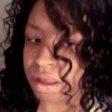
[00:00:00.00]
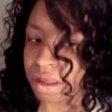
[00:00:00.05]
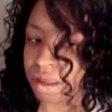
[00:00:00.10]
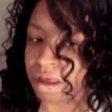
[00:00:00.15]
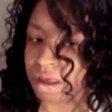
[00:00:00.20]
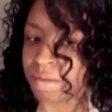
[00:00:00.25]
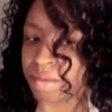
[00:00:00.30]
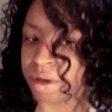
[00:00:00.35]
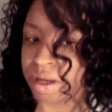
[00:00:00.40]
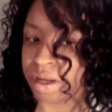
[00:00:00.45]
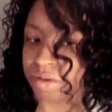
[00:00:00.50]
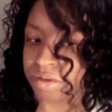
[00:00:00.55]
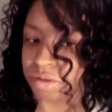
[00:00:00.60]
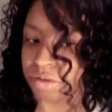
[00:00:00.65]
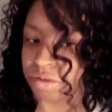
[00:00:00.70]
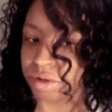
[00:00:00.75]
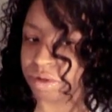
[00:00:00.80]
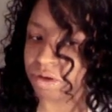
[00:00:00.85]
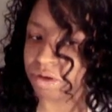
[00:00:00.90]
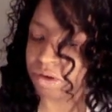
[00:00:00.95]
I'm gonna have to
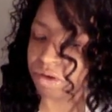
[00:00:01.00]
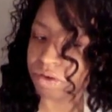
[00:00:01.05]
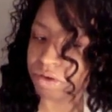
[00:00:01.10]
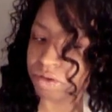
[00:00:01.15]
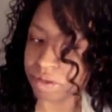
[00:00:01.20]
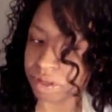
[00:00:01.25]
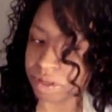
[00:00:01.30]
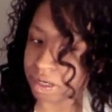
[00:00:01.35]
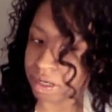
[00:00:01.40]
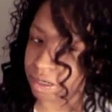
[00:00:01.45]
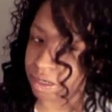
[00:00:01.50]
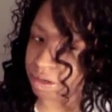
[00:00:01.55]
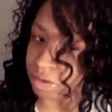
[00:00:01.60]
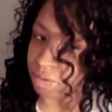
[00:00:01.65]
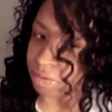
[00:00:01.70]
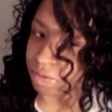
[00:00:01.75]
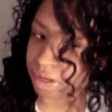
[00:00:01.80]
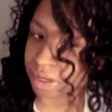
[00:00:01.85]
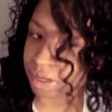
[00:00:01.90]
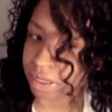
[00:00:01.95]
recurl that
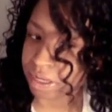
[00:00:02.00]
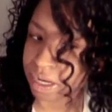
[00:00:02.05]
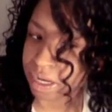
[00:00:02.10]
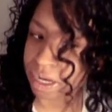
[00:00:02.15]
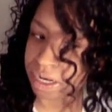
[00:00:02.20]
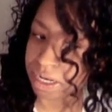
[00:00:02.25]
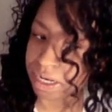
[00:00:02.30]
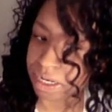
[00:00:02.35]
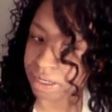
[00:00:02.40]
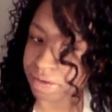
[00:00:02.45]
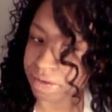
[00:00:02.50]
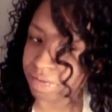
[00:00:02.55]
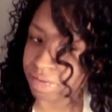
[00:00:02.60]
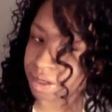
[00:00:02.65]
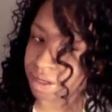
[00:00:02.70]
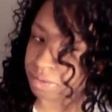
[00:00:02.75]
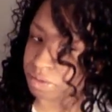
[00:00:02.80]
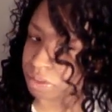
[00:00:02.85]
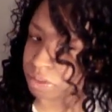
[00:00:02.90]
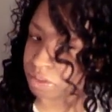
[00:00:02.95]
anyway. I didn't leave it
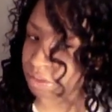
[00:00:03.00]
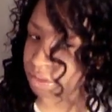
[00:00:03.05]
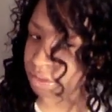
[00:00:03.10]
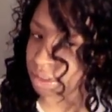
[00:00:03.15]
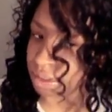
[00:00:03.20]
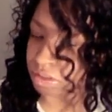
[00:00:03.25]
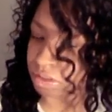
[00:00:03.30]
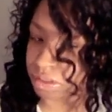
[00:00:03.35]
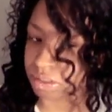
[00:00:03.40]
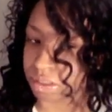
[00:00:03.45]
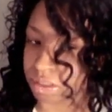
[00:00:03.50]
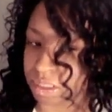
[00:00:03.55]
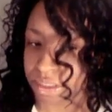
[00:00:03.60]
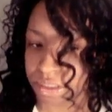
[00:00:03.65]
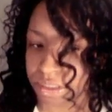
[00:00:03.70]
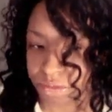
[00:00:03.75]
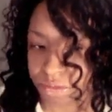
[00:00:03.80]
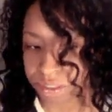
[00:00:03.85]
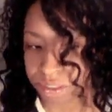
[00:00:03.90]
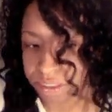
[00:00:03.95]
up too long, so
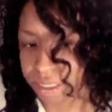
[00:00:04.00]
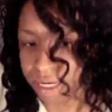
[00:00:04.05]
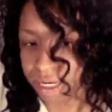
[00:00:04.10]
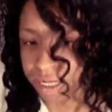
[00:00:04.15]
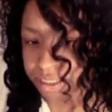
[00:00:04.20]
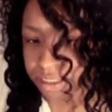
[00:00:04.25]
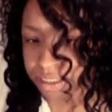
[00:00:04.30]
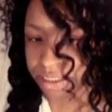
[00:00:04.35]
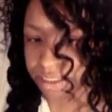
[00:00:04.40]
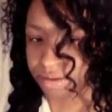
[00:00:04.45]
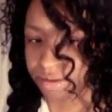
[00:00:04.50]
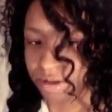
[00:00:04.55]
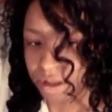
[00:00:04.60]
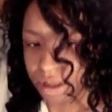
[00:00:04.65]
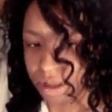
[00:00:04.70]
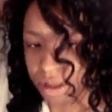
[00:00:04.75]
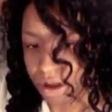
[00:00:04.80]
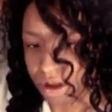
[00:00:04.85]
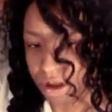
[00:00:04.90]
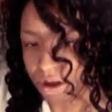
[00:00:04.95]
that's why it's acting
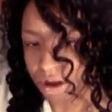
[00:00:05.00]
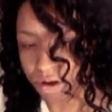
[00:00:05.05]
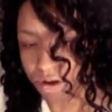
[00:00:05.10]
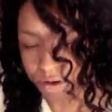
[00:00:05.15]
all